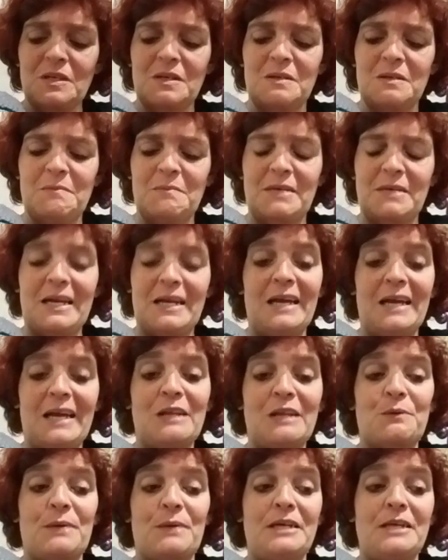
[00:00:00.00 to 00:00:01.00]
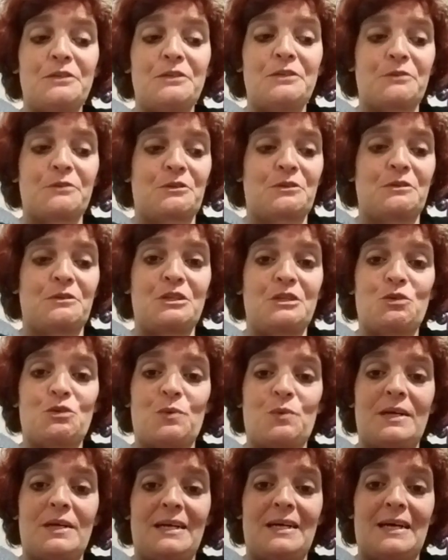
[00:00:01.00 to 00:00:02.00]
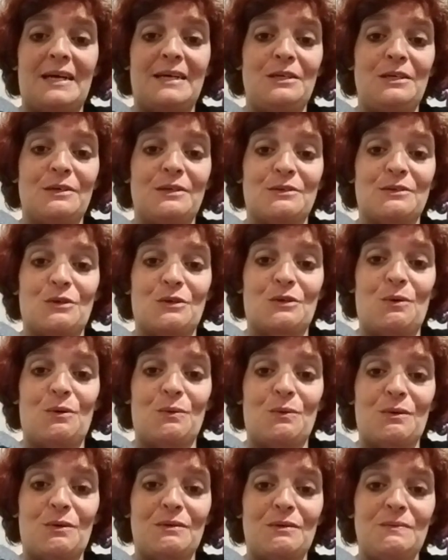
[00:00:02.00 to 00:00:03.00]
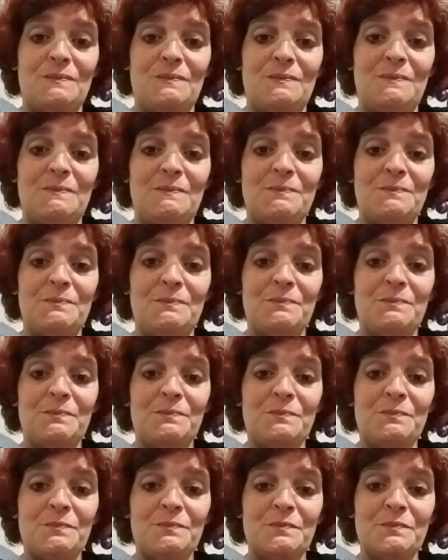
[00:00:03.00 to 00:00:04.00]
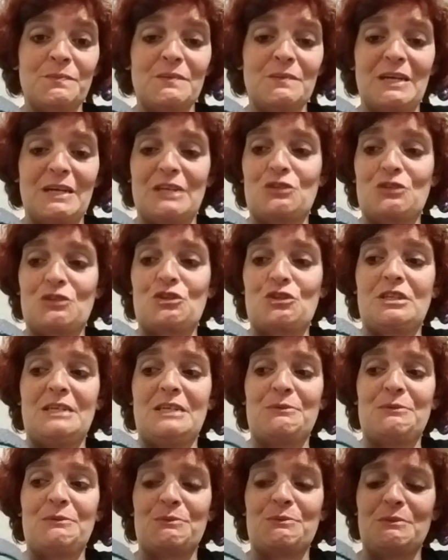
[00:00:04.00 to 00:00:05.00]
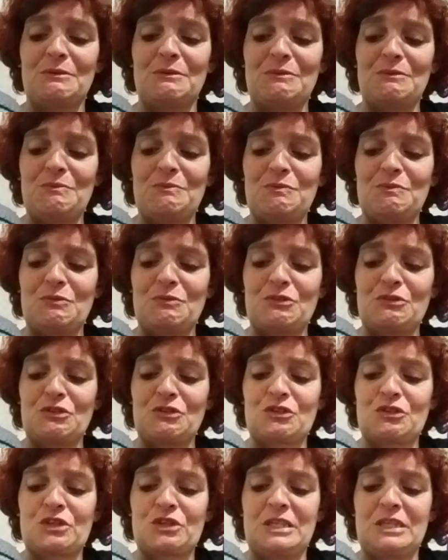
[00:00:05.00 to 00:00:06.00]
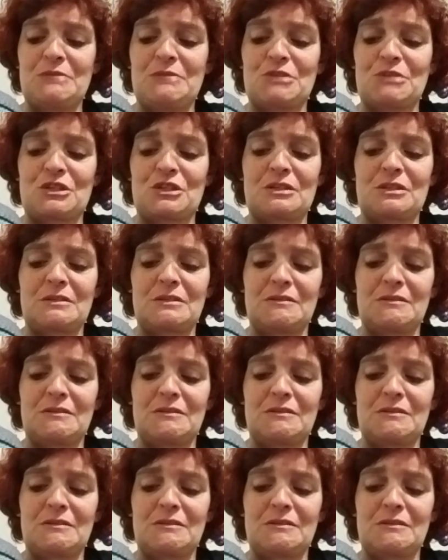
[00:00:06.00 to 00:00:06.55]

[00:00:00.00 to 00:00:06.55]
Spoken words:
Michaela Raines was only 29 years old, and she was